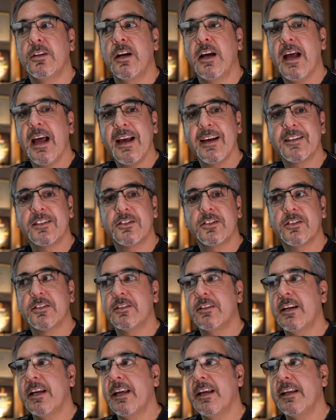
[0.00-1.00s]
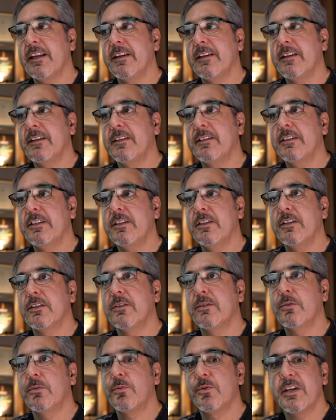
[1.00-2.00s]
act and, you
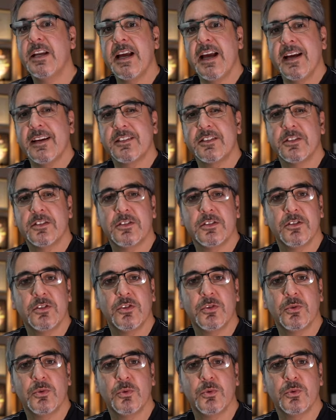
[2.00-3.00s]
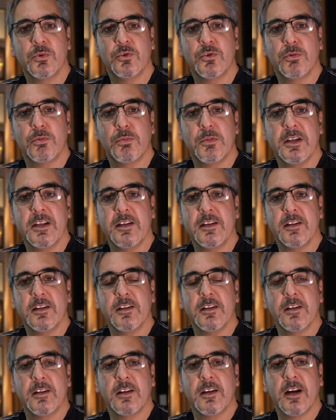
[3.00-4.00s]
know, react to
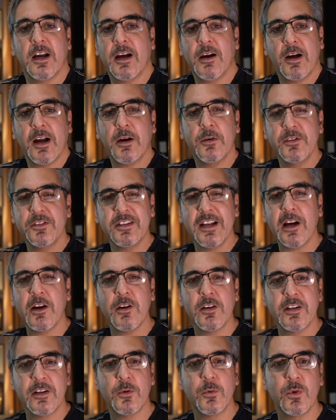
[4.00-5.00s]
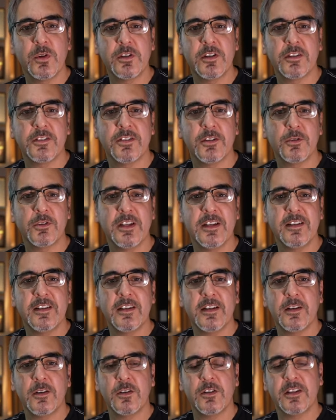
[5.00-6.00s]
me? How is that going to work? So then
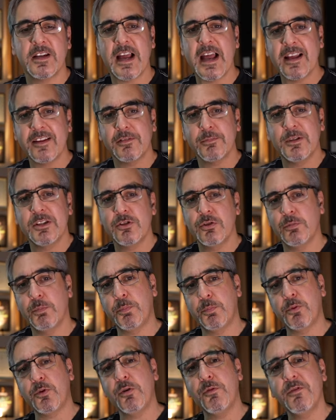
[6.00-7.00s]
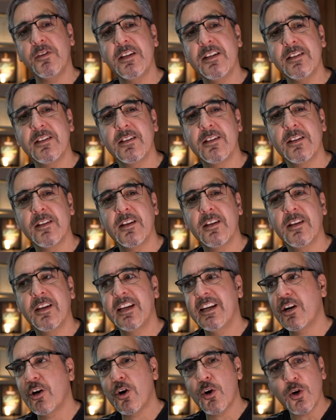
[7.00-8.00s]
they're going to ask me to prove it
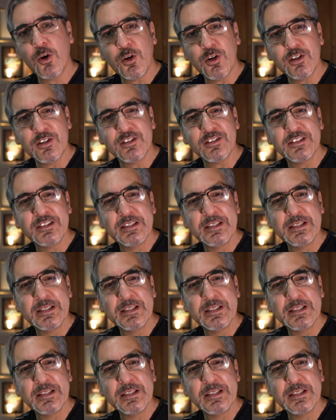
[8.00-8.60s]
in court.